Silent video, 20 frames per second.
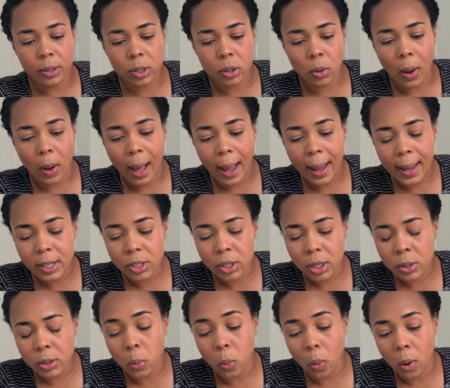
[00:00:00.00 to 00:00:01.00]
So I
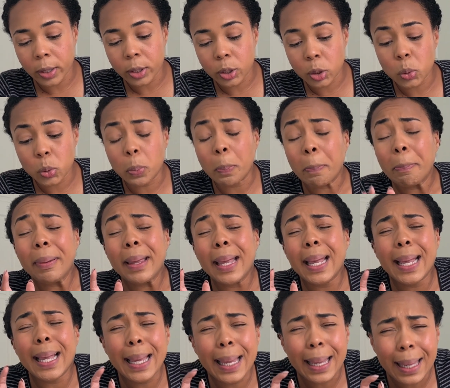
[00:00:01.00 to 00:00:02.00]
just want to
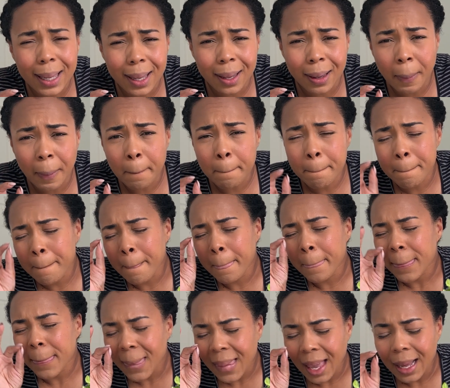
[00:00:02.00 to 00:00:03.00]
peek,
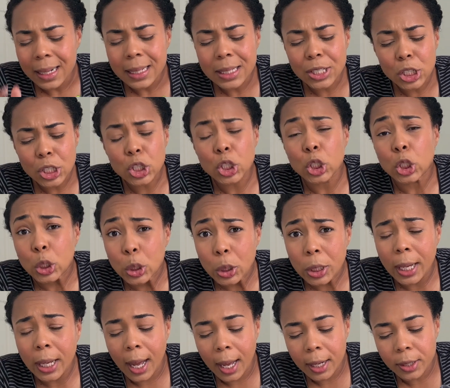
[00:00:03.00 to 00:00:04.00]
just
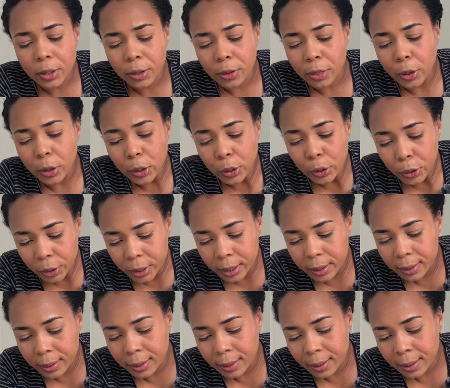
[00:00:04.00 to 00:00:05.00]
look under the
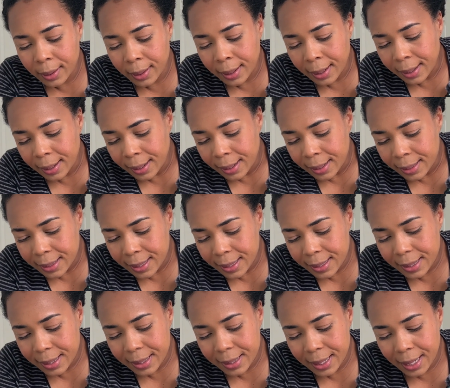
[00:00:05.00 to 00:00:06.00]
hood to
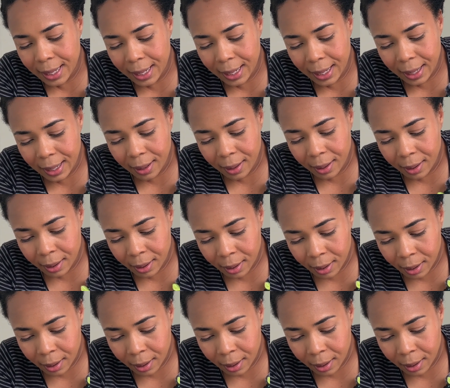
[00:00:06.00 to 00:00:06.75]
see